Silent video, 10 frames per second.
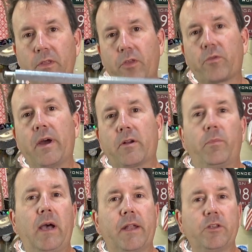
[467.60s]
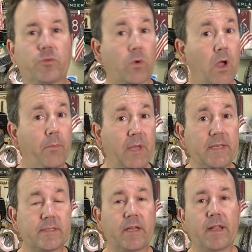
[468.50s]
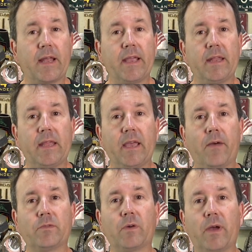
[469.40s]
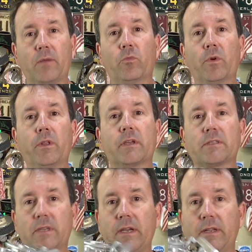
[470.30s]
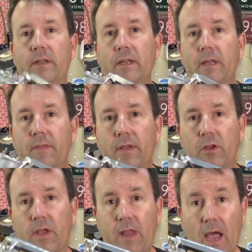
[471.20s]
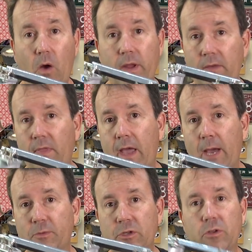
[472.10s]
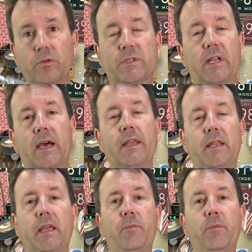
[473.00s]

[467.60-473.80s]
of the throttle bodies were all based on an IDF. So I am really excited that you now have the option to use an IDA